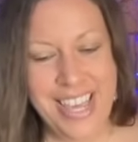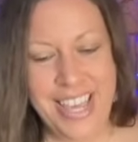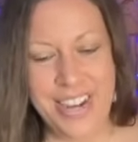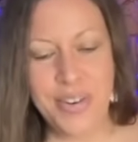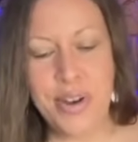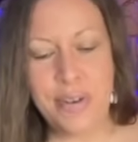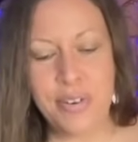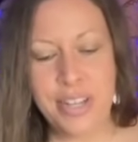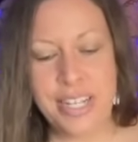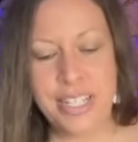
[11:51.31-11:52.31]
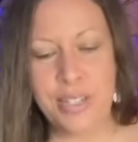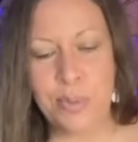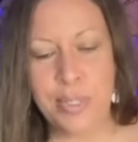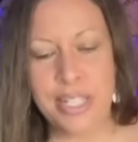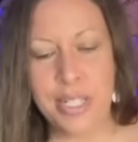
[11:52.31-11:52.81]
you're never going to deal
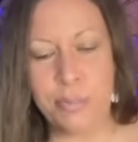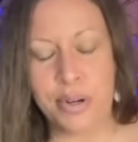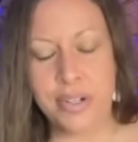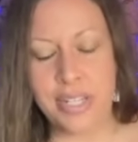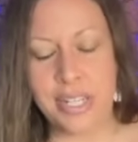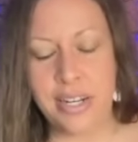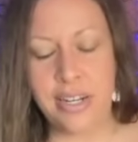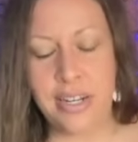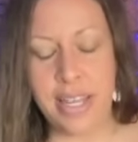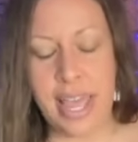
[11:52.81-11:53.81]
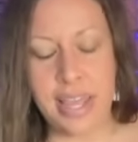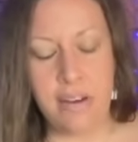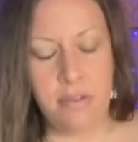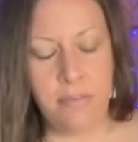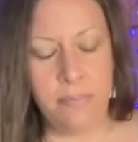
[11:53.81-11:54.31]
with this person
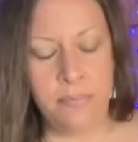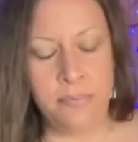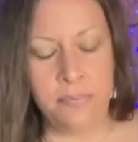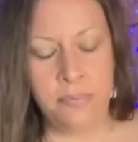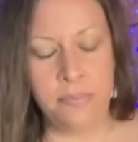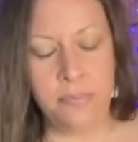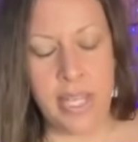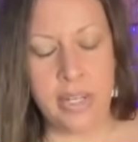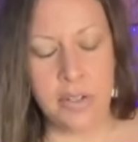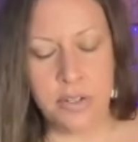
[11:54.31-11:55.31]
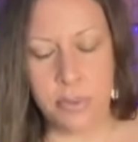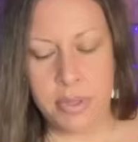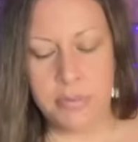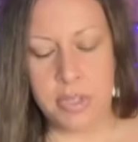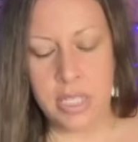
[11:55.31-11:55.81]
again. They could also
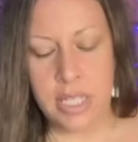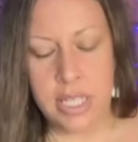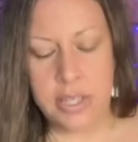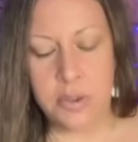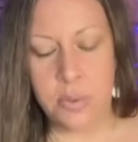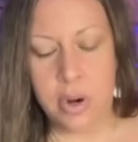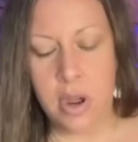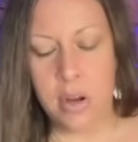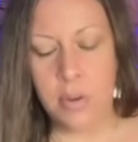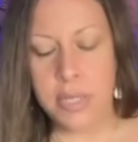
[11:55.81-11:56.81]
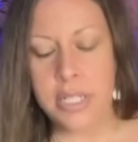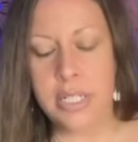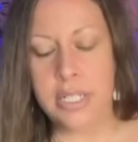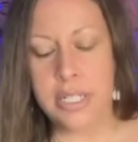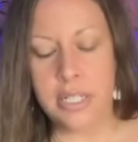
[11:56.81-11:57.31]
be feeling like you are not going
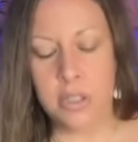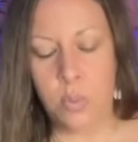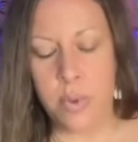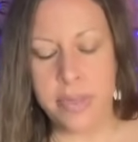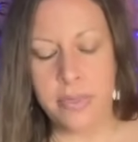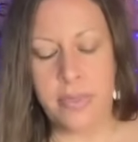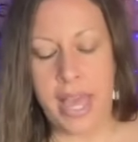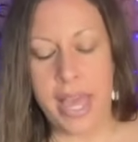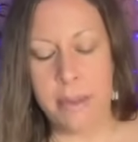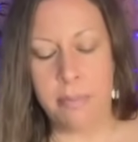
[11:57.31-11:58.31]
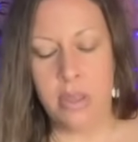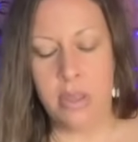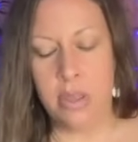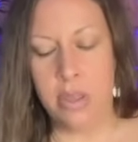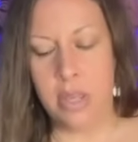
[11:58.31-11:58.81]
to deal with them
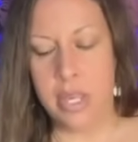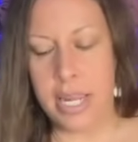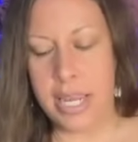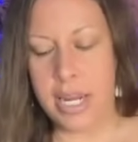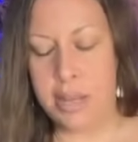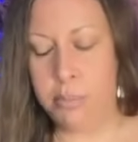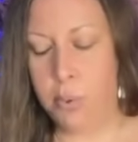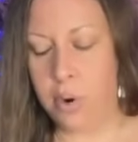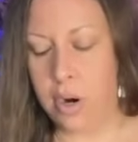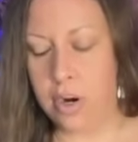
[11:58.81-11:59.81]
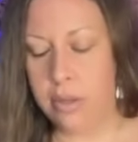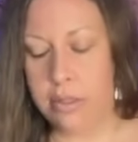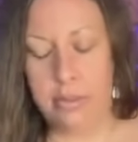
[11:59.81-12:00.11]
anymore.